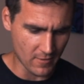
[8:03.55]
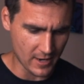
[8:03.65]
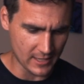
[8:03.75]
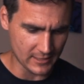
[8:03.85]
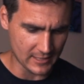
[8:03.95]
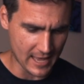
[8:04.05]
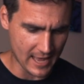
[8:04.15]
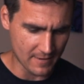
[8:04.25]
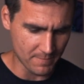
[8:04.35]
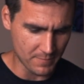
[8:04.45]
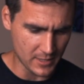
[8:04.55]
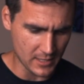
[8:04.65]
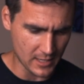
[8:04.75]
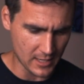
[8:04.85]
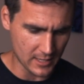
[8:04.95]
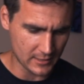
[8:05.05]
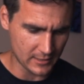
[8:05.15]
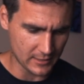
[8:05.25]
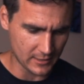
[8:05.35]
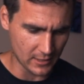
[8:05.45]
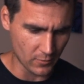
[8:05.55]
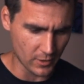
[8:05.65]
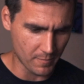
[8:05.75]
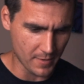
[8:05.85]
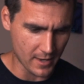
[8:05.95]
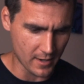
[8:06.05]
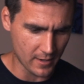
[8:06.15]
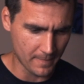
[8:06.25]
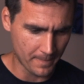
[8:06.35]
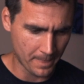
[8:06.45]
right as that beat hits. That's gonna work better.